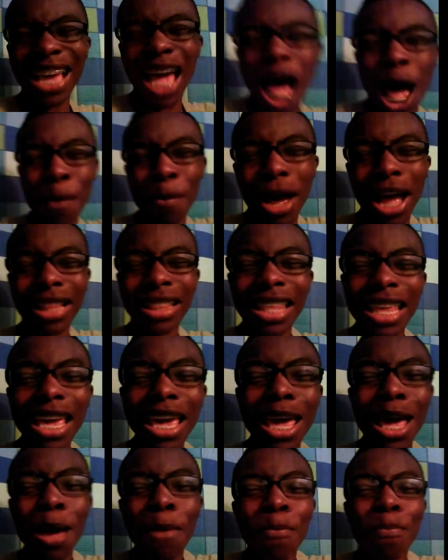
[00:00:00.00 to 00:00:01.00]
time I
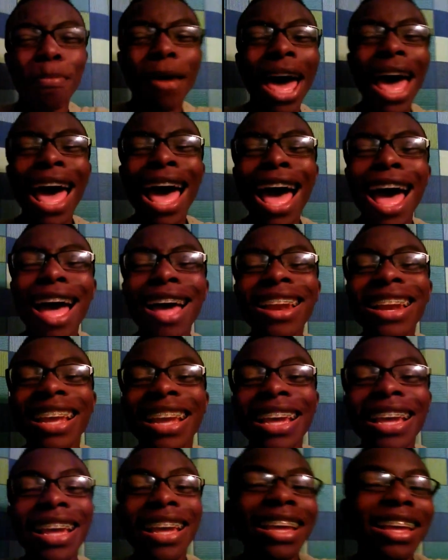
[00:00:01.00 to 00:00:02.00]
think about
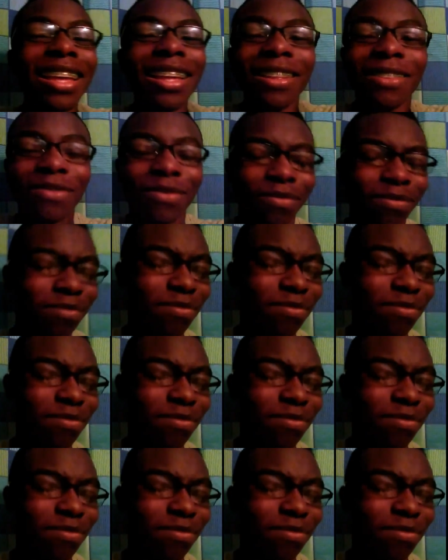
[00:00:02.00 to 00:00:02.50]
it,